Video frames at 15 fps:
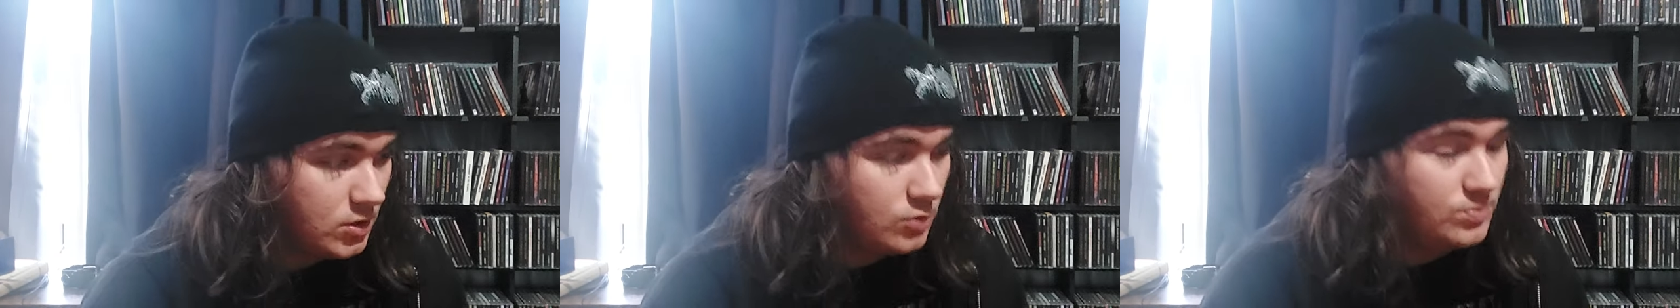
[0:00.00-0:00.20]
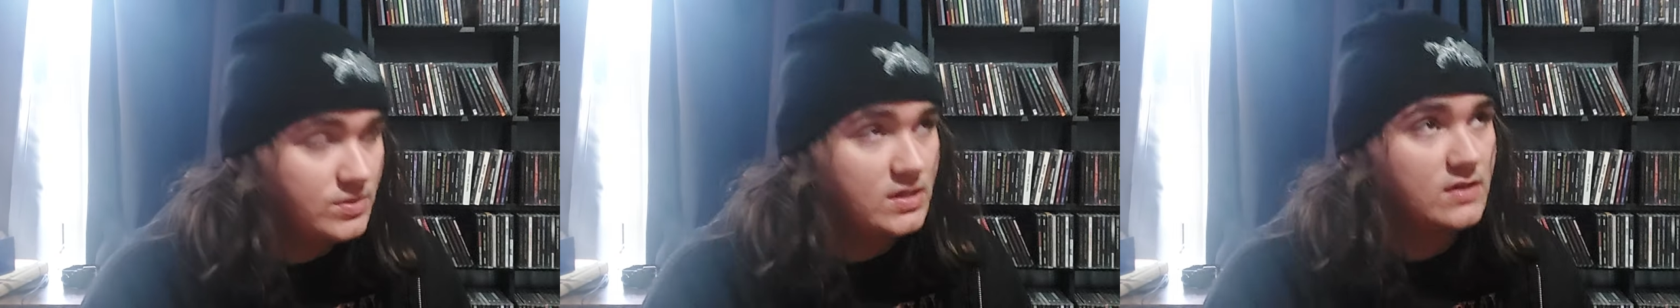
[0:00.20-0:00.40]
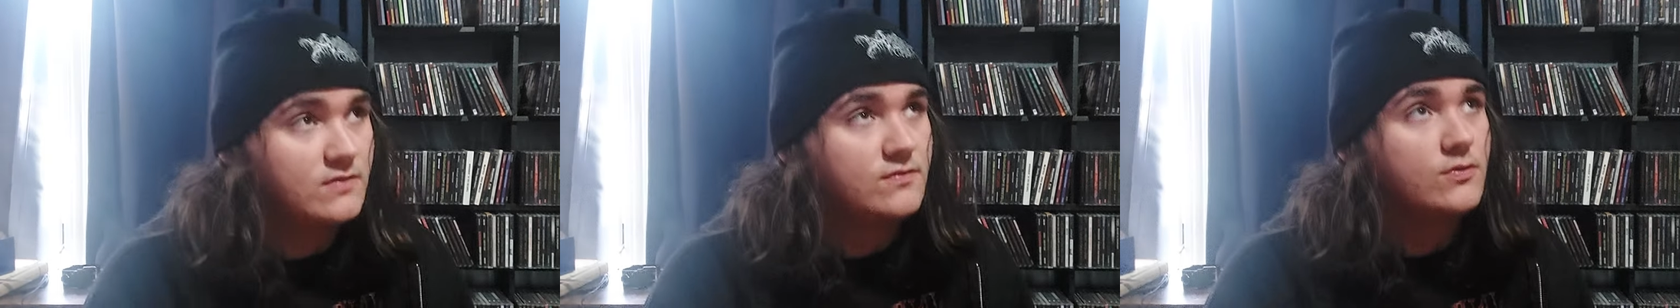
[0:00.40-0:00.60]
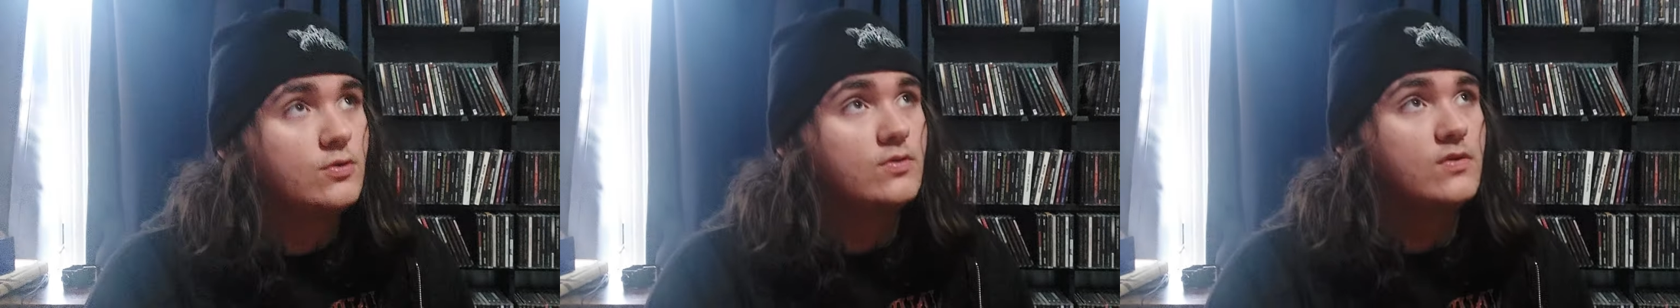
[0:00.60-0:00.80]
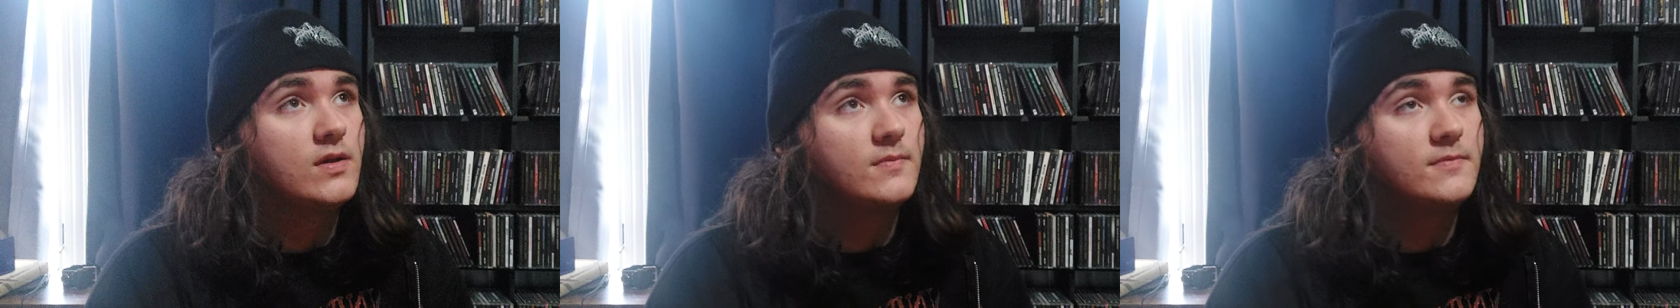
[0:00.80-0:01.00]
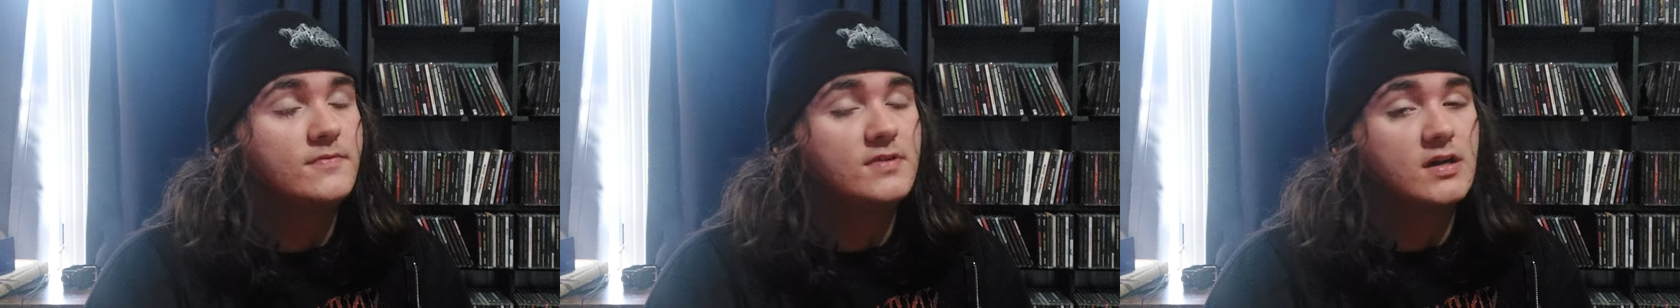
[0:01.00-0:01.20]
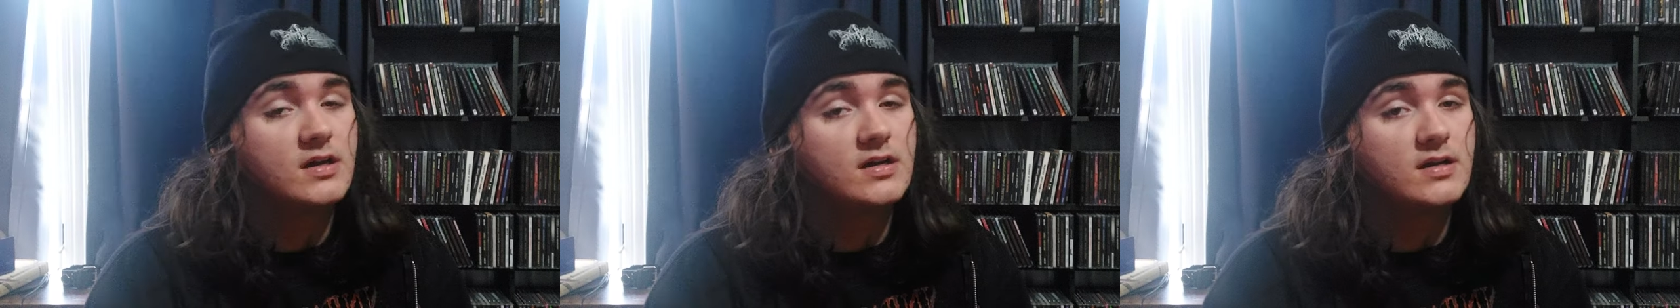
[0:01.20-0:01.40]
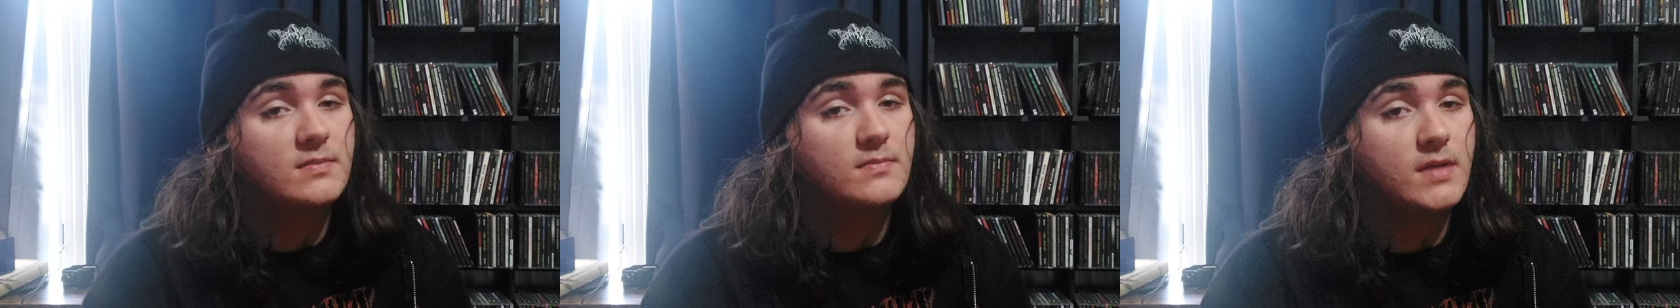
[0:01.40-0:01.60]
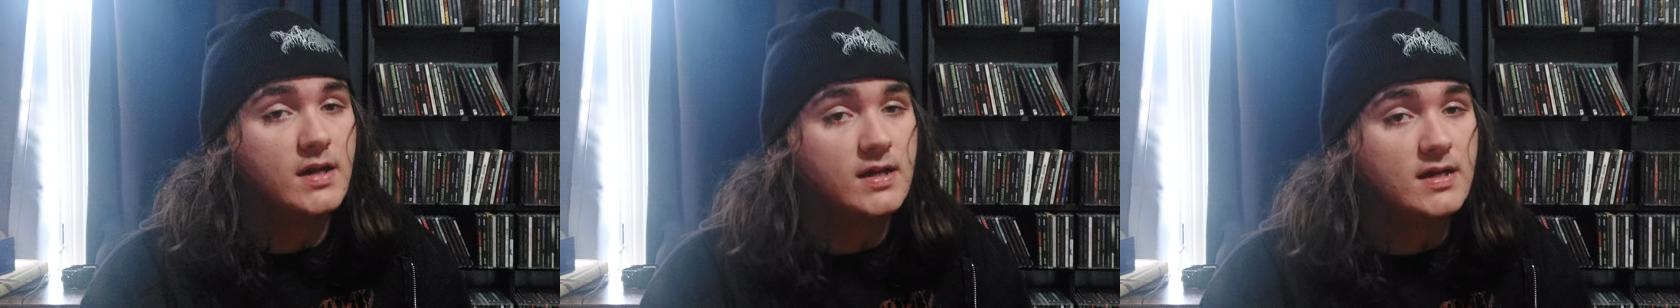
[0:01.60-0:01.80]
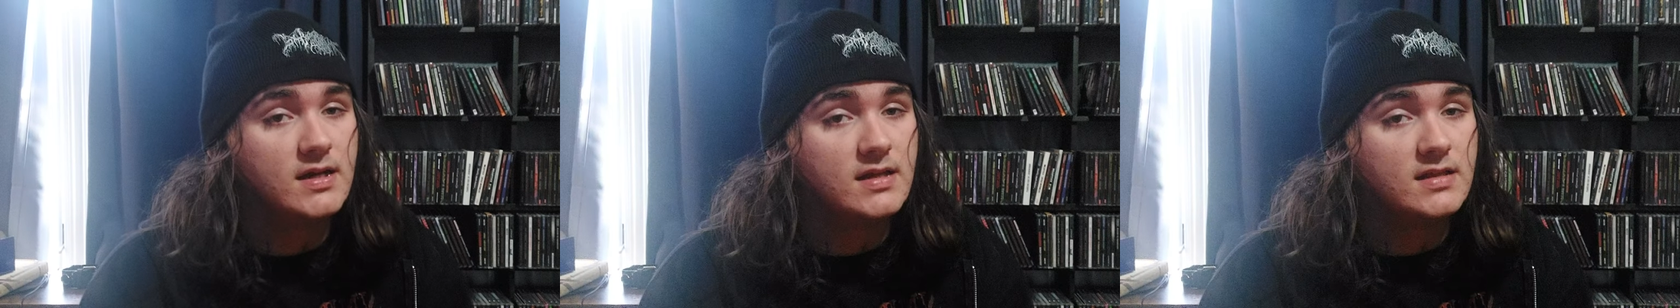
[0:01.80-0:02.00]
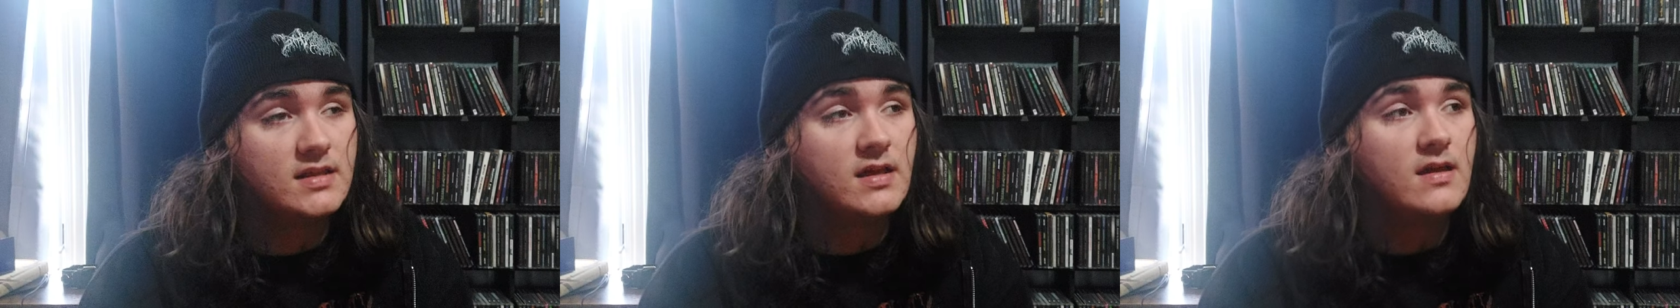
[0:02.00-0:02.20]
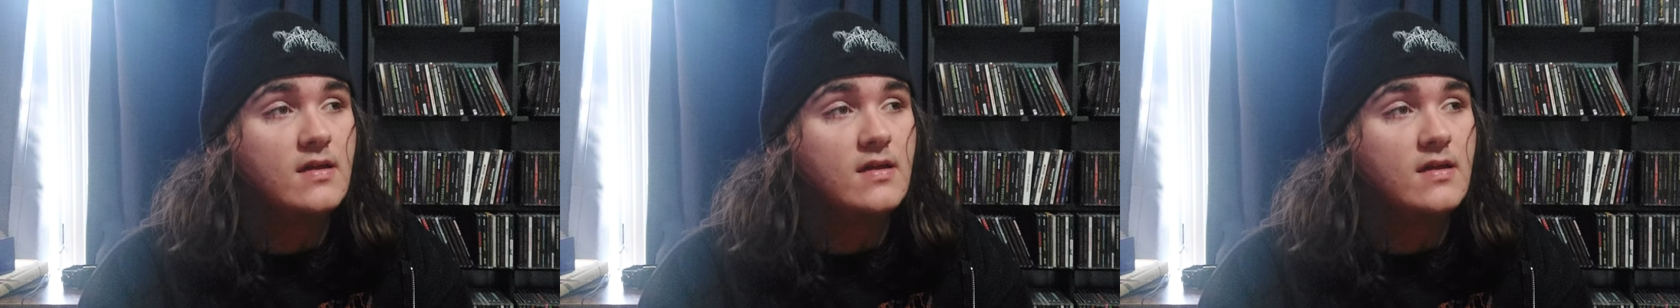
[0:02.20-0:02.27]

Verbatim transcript: opening for Lamb of God and Megadeth.